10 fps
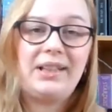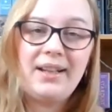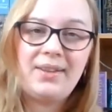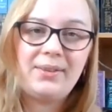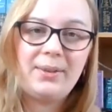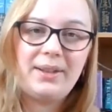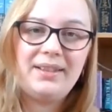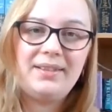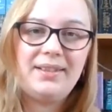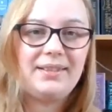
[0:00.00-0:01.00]
get through
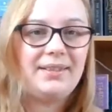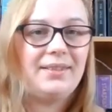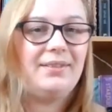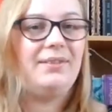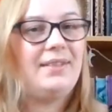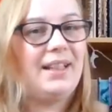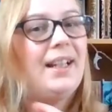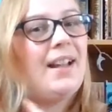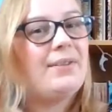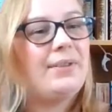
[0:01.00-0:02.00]
it, didn't
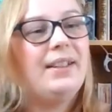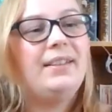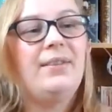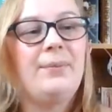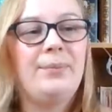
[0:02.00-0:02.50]
DNF it.